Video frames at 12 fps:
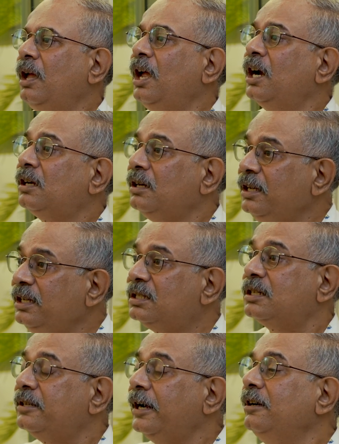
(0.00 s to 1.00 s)
At
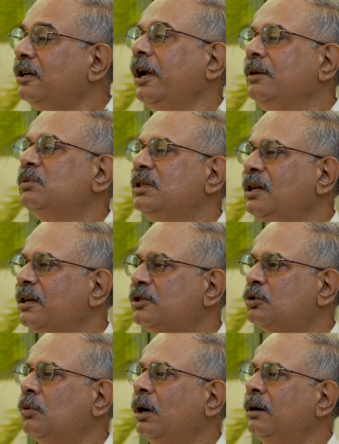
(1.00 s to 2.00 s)
least 10 times he has
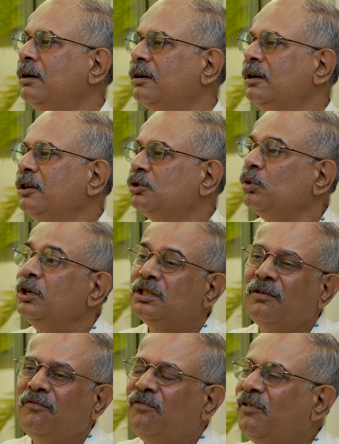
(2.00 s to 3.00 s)
to hunt. So
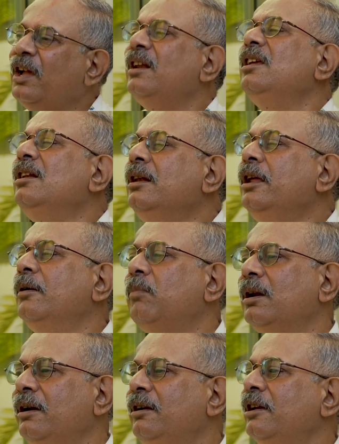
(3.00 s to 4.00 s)
it's a very
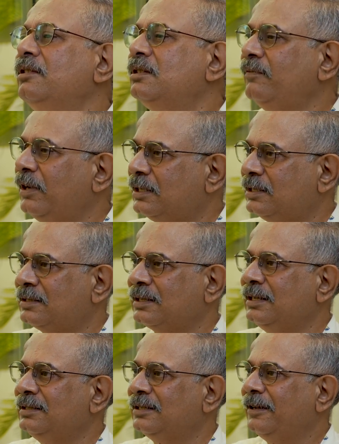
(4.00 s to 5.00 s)
labor intensive
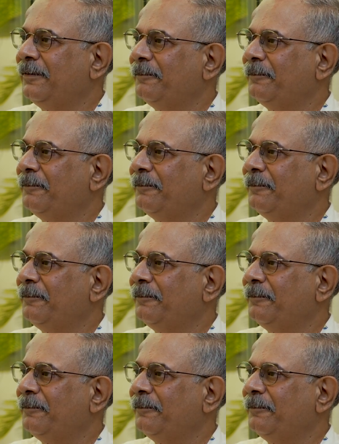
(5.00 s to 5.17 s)
exercise.